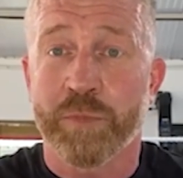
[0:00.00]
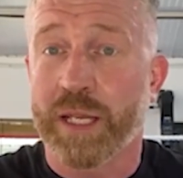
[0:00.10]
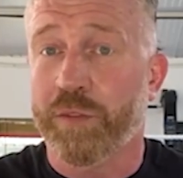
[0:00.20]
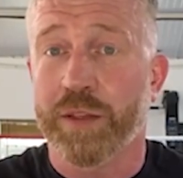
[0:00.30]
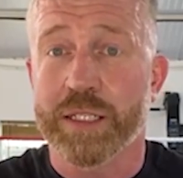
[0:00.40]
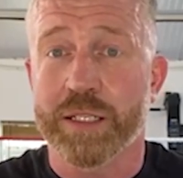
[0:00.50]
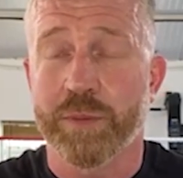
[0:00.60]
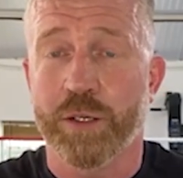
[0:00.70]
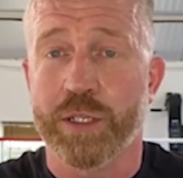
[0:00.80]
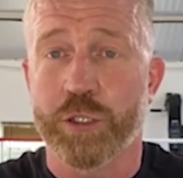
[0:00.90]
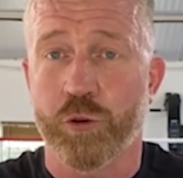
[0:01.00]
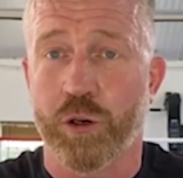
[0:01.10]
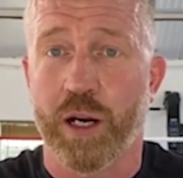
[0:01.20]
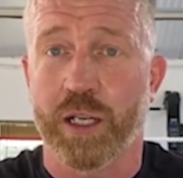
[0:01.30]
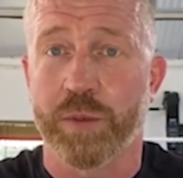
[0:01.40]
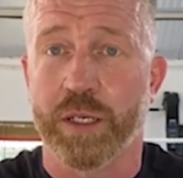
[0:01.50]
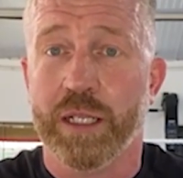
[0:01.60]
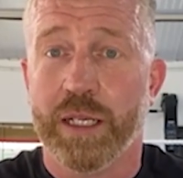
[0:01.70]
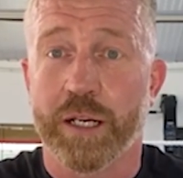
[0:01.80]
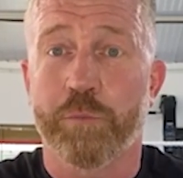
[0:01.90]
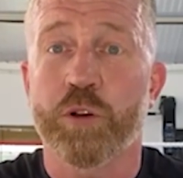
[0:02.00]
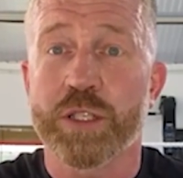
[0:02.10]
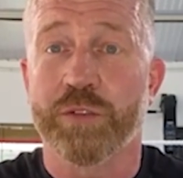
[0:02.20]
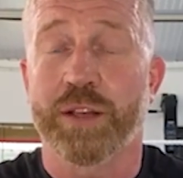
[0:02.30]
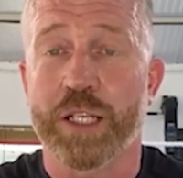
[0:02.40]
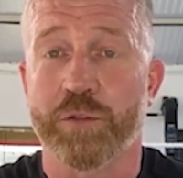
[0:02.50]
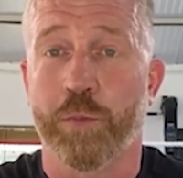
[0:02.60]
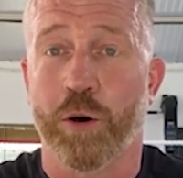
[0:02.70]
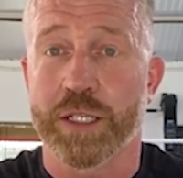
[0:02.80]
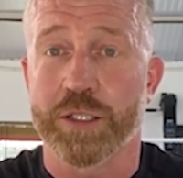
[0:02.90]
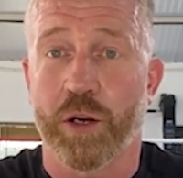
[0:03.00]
And I think it's going to be a really strong argument and a positive case for boxing.